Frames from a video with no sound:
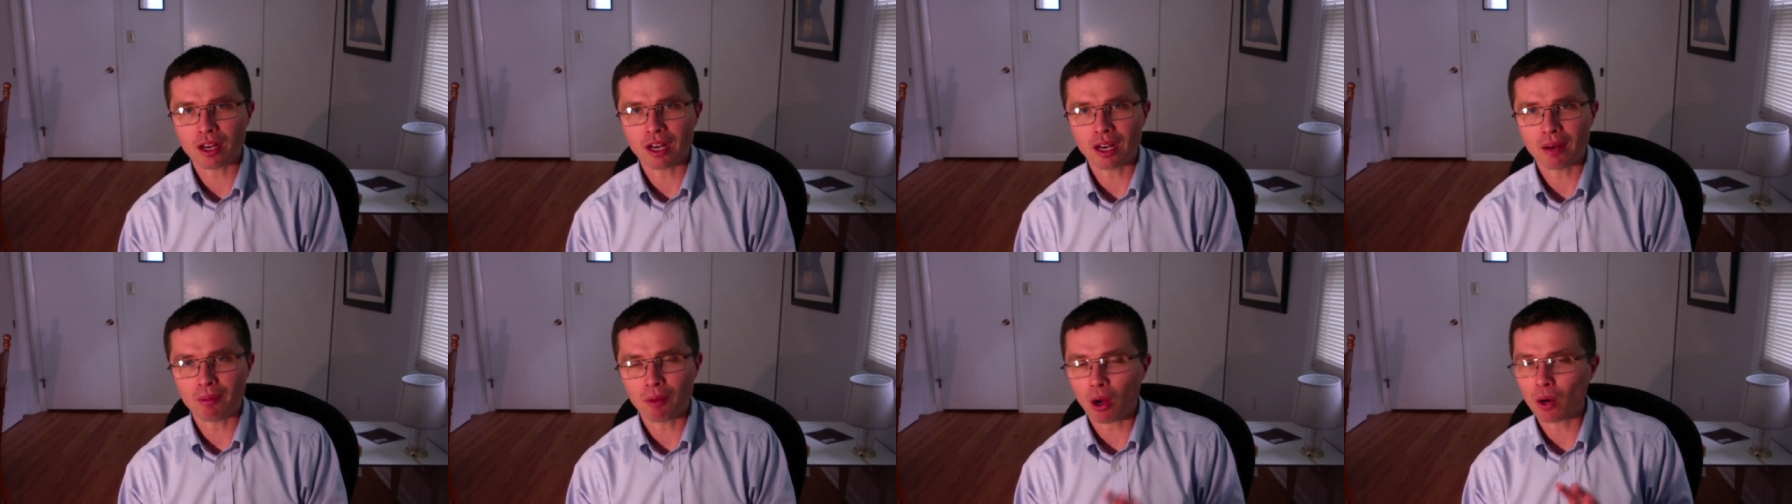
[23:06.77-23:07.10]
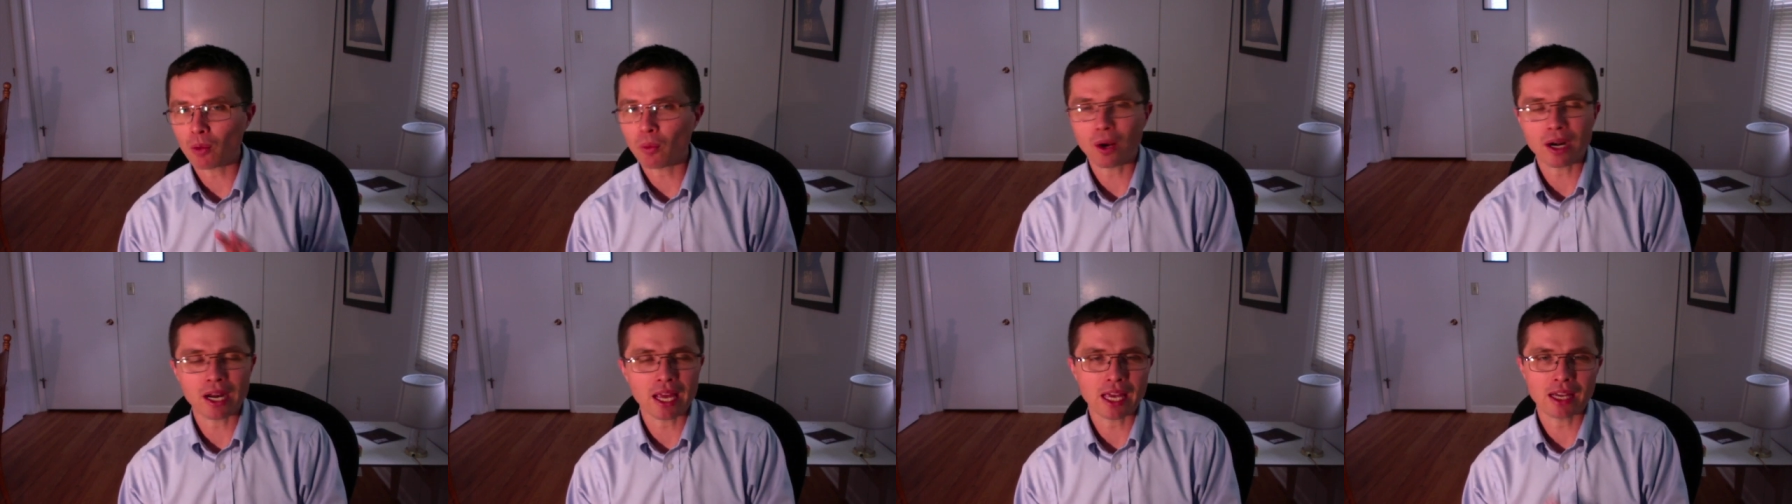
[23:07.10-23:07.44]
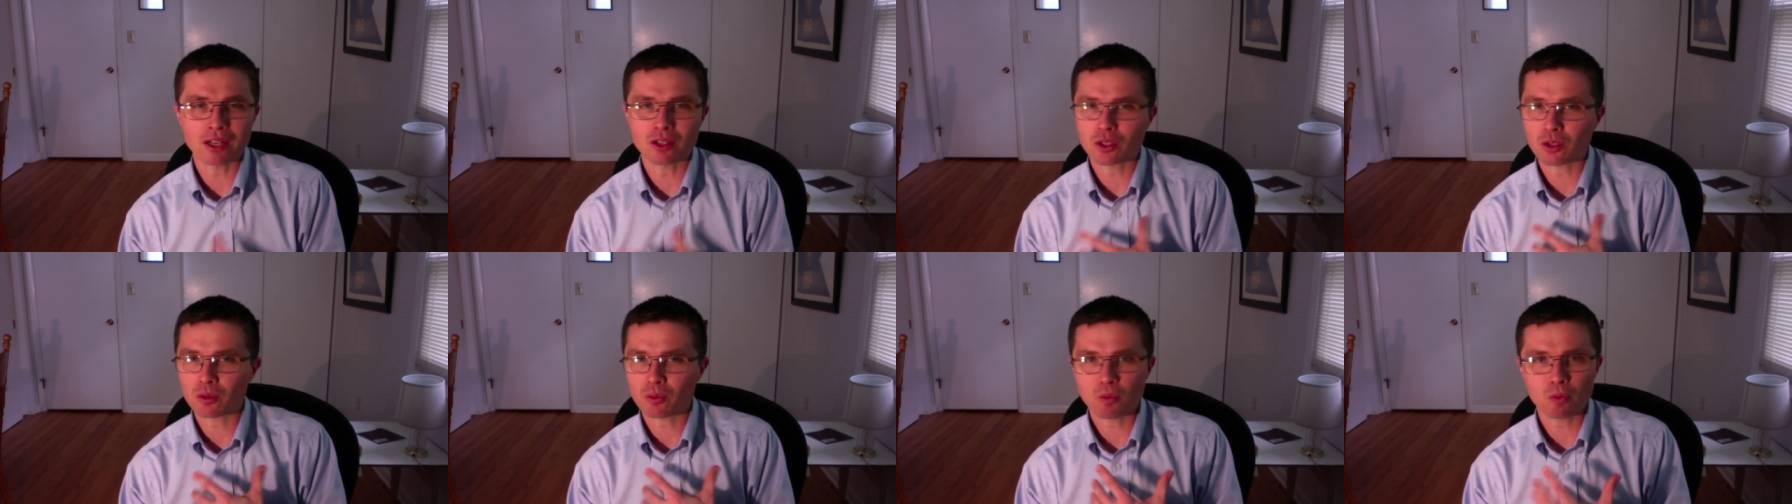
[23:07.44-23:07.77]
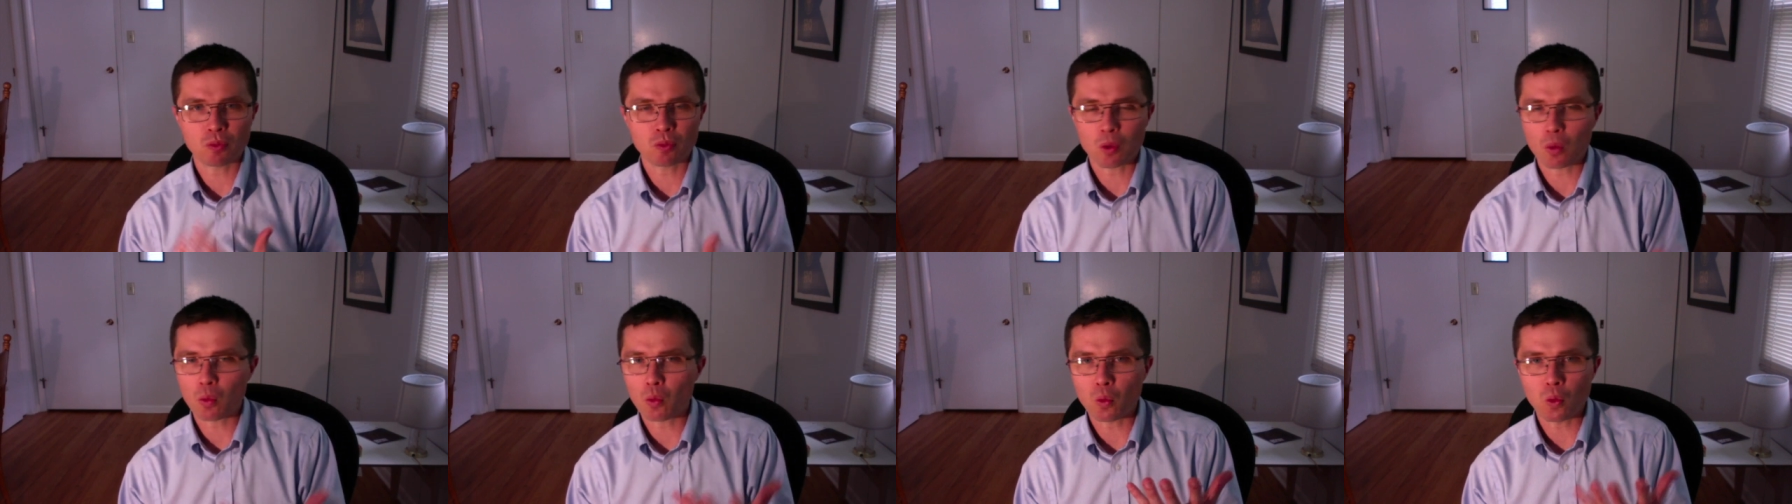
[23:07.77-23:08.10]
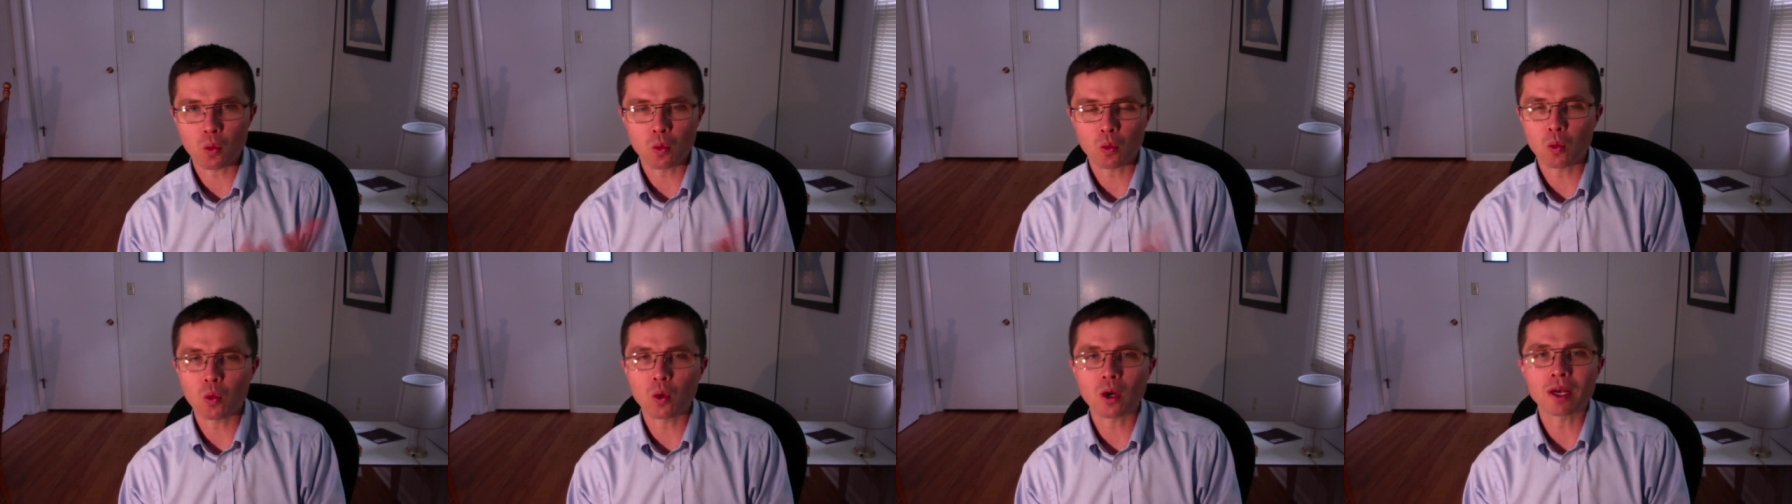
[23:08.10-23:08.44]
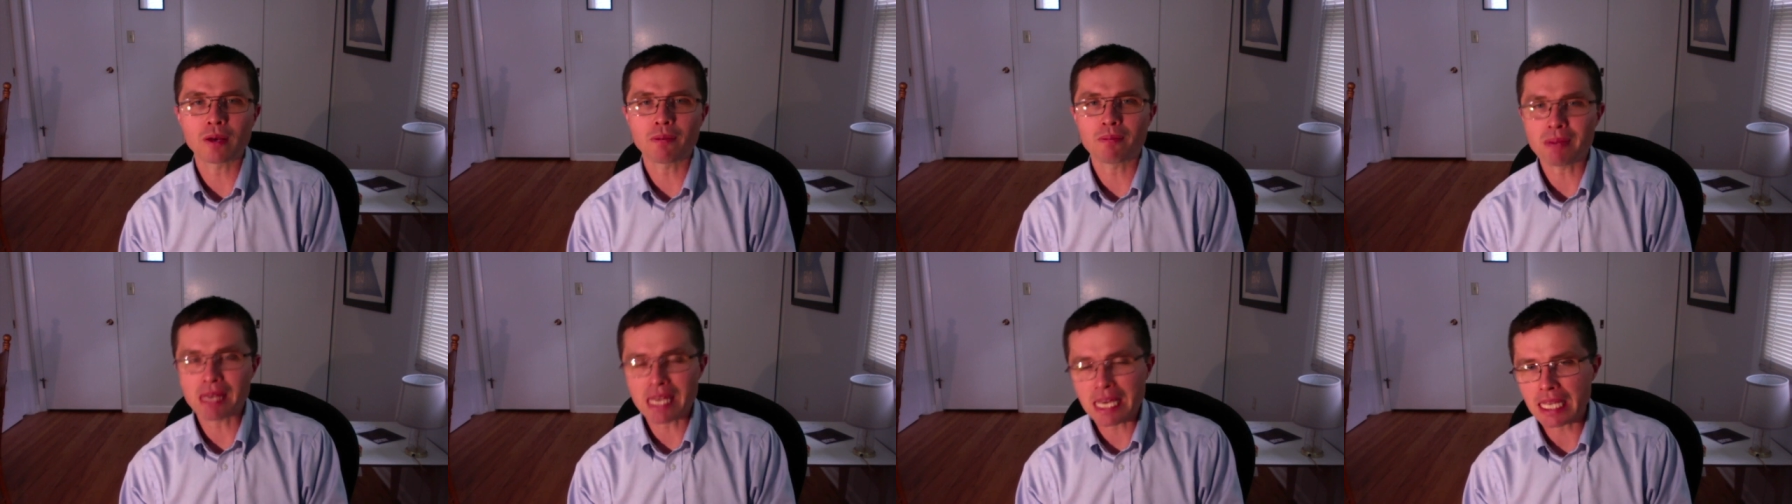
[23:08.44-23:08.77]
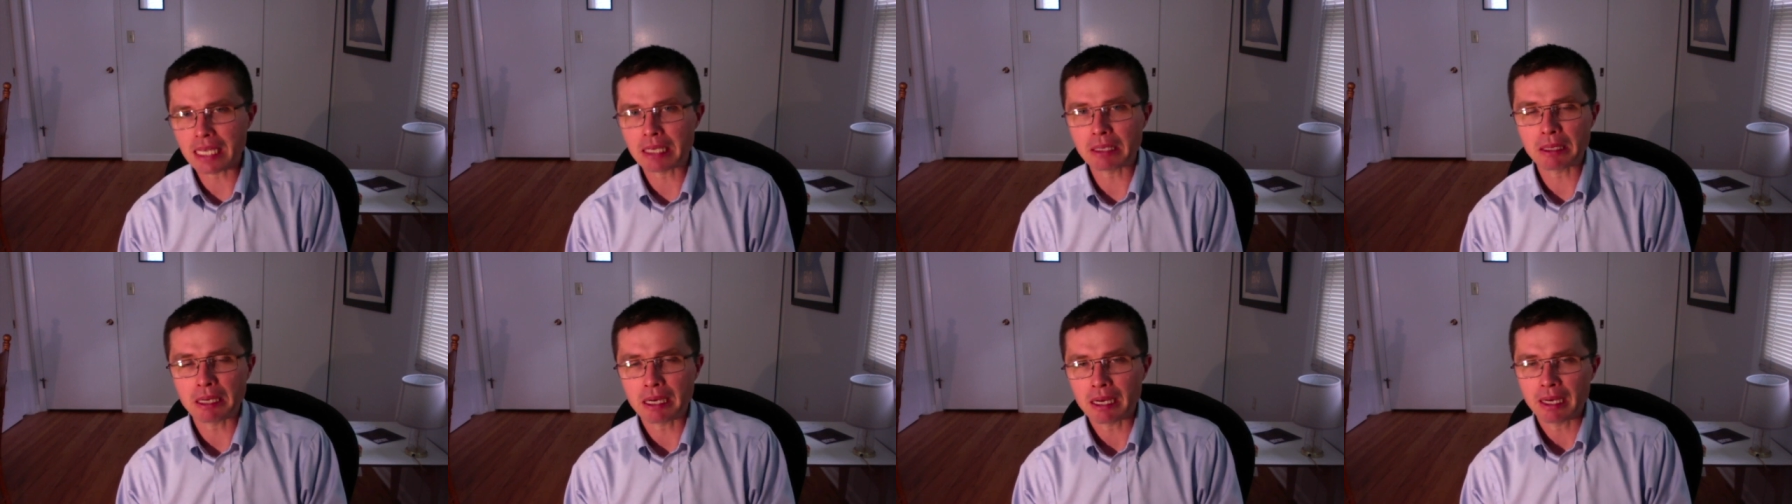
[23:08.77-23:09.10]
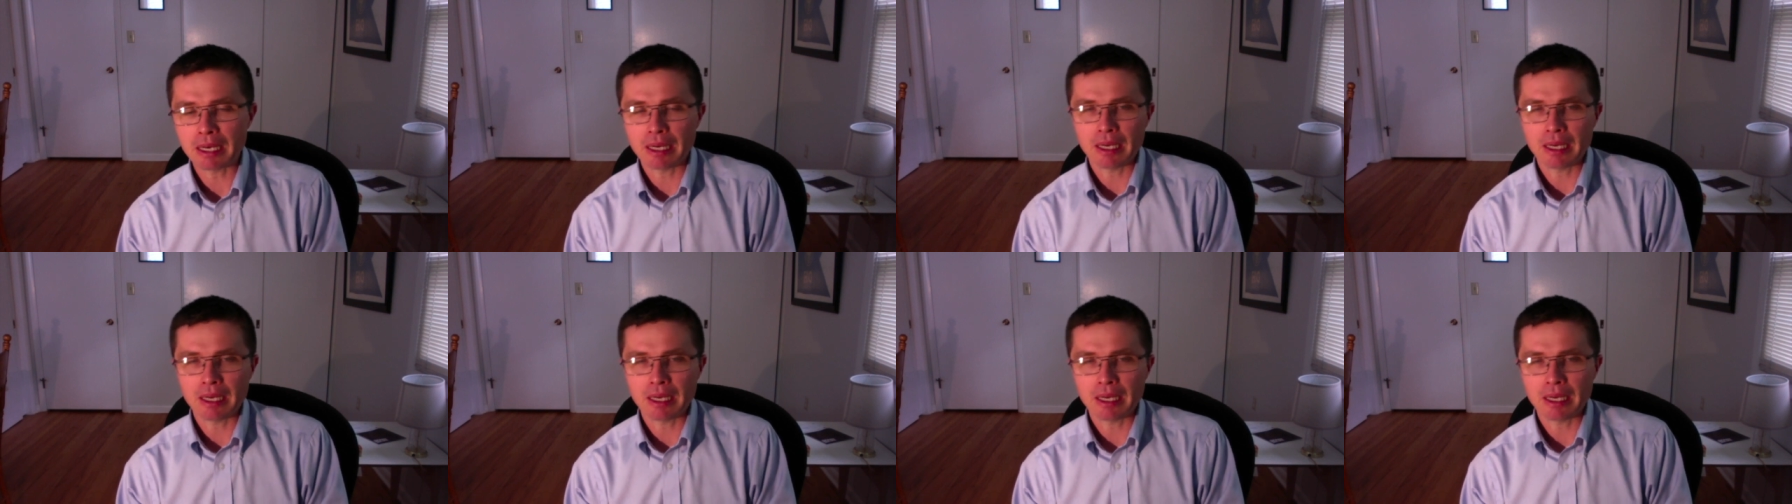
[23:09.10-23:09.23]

on one hand, would mean,